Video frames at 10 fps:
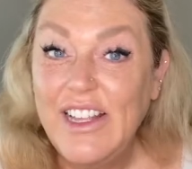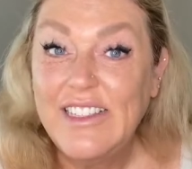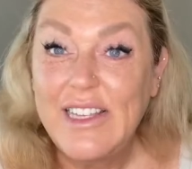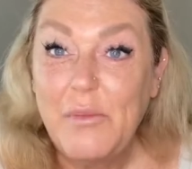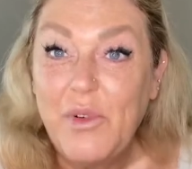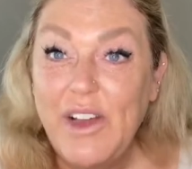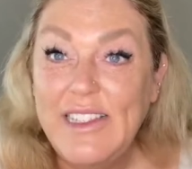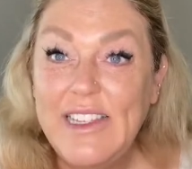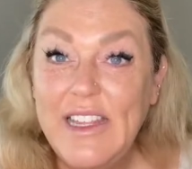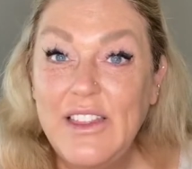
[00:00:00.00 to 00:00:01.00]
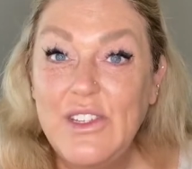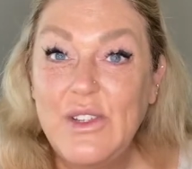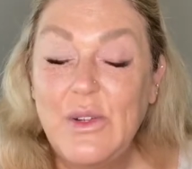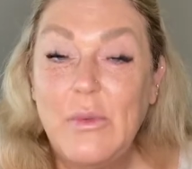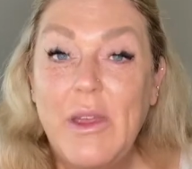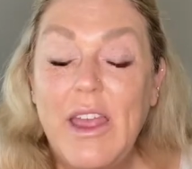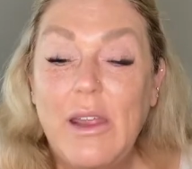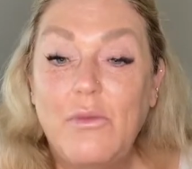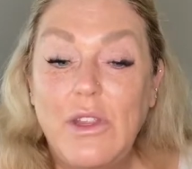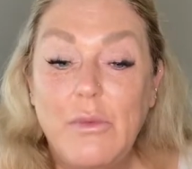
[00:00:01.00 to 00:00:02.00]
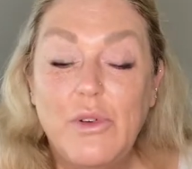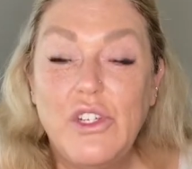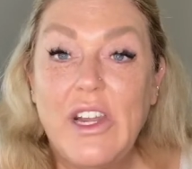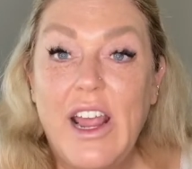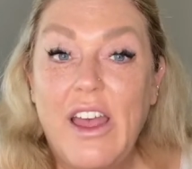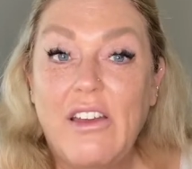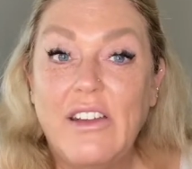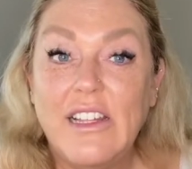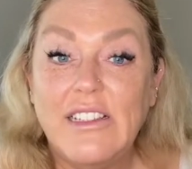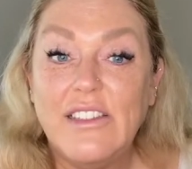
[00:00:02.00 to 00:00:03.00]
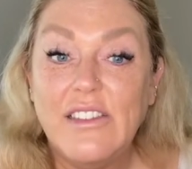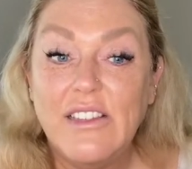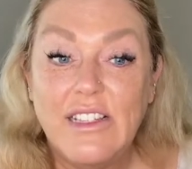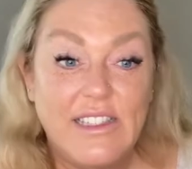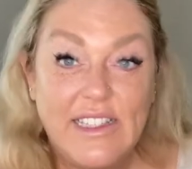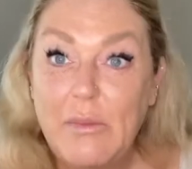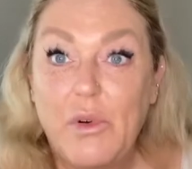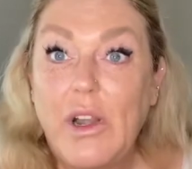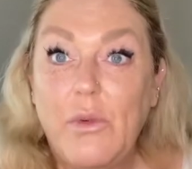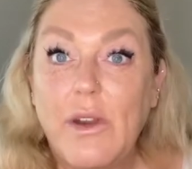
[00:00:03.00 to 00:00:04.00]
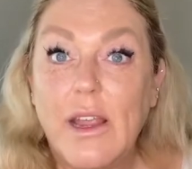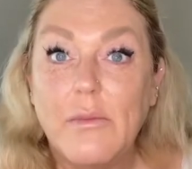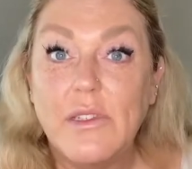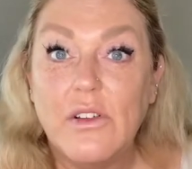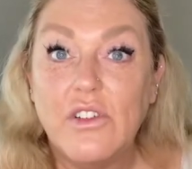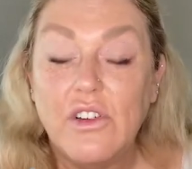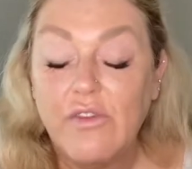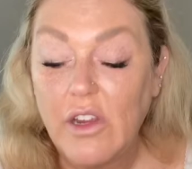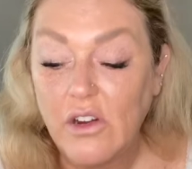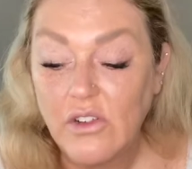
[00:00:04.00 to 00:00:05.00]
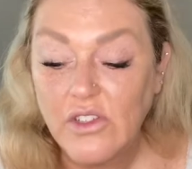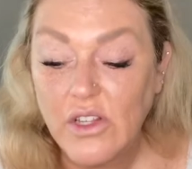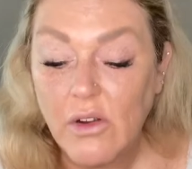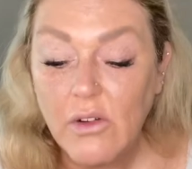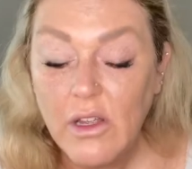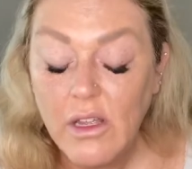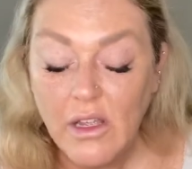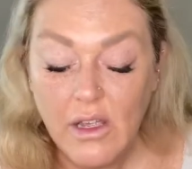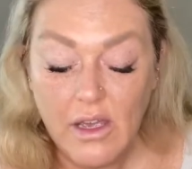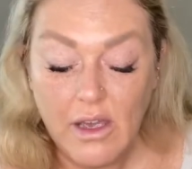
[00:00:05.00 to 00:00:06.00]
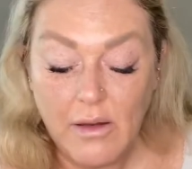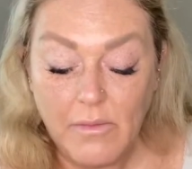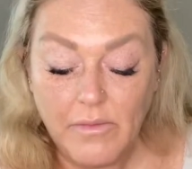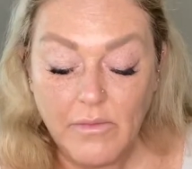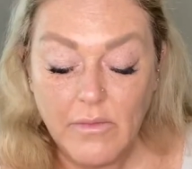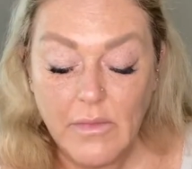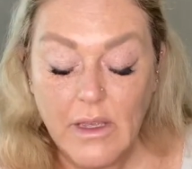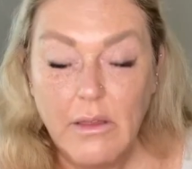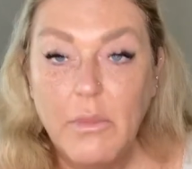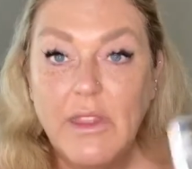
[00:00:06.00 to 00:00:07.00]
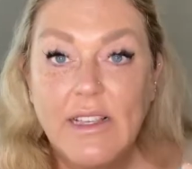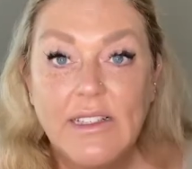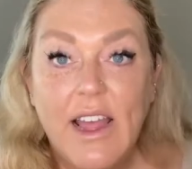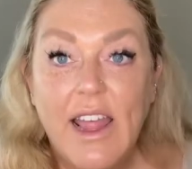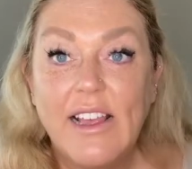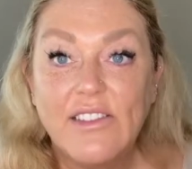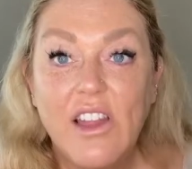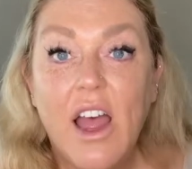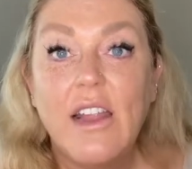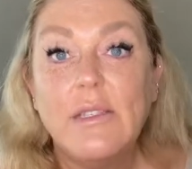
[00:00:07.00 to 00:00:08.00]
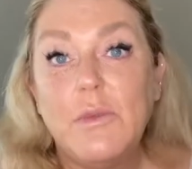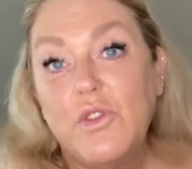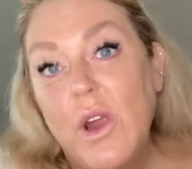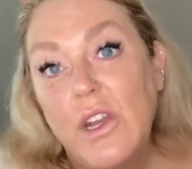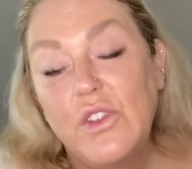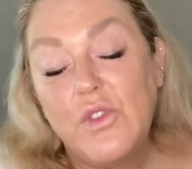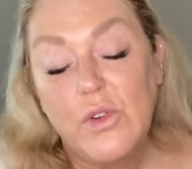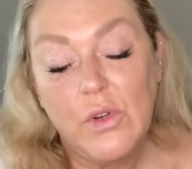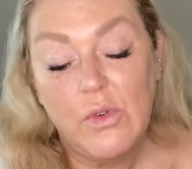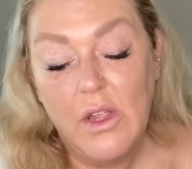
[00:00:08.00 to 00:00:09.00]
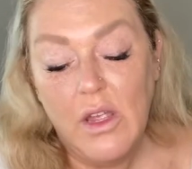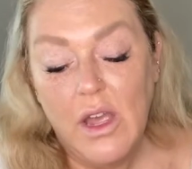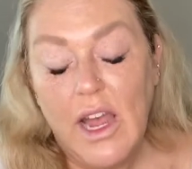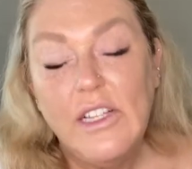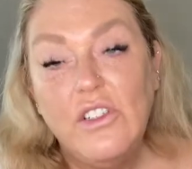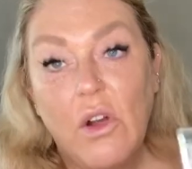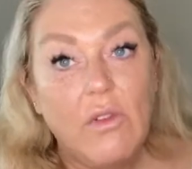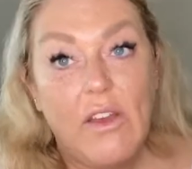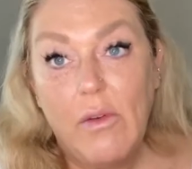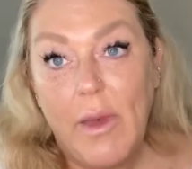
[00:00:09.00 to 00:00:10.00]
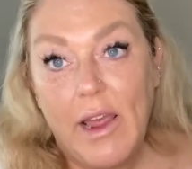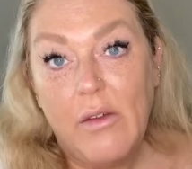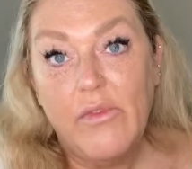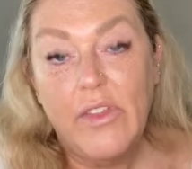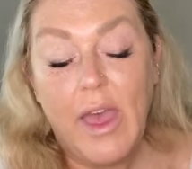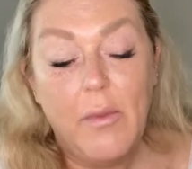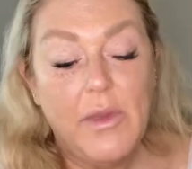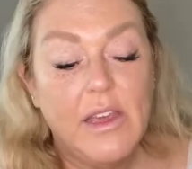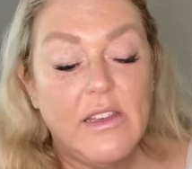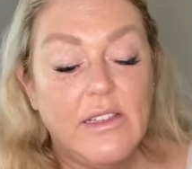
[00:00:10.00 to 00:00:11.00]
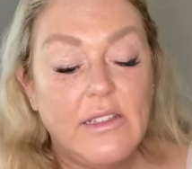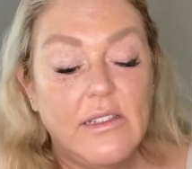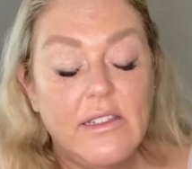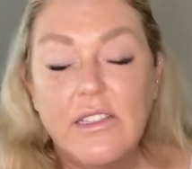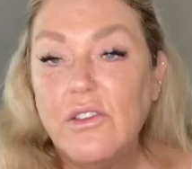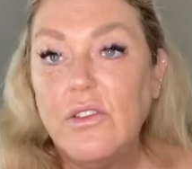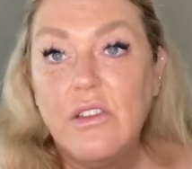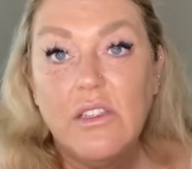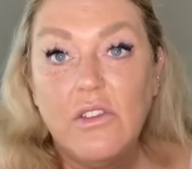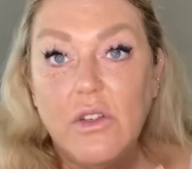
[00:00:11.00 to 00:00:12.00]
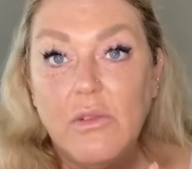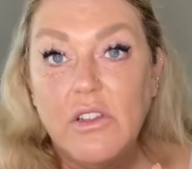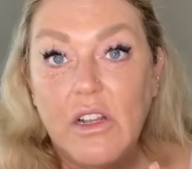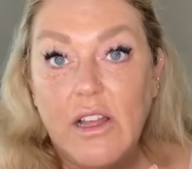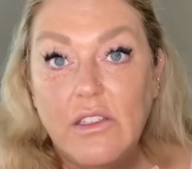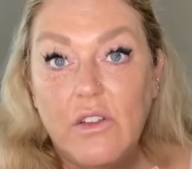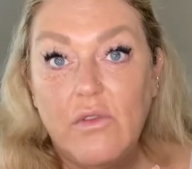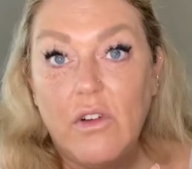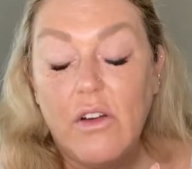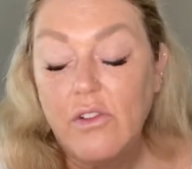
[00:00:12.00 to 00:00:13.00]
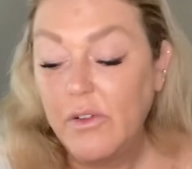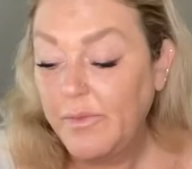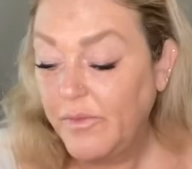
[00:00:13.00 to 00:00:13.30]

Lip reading: It separates in the tube, and when you push it out, it's separated when it comes onto your finger. So, but this guy has not. It's been tried and true. I don't have a backup for that because this tube is gonna last you forever.